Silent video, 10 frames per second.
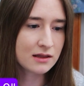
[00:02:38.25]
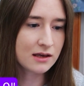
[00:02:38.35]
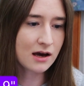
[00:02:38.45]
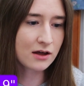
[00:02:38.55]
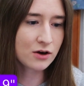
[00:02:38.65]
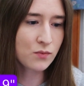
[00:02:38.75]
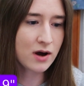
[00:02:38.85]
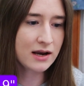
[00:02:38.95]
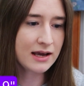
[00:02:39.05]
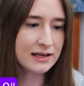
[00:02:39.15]
The other
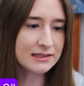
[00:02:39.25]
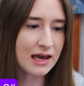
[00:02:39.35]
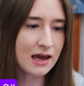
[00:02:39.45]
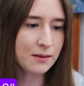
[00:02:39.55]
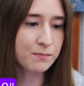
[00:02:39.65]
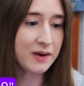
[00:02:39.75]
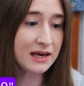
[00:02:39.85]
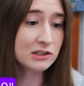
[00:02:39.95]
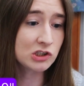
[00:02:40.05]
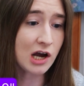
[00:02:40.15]
one is a
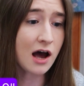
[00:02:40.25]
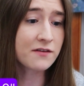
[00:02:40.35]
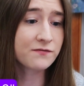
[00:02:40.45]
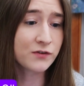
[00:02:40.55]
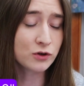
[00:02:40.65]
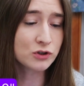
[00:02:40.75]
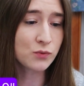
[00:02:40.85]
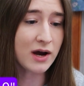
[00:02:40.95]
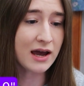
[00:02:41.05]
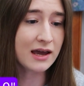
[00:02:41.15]
Big Shot
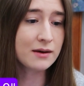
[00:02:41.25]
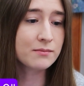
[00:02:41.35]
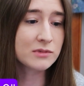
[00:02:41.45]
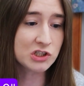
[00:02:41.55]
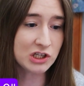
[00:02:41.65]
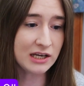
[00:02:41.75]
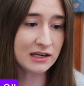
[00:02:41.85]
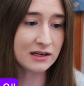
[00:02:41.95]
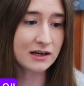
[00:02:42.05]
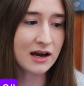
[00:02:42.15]
foldaway
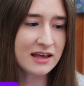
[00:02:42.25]
machine.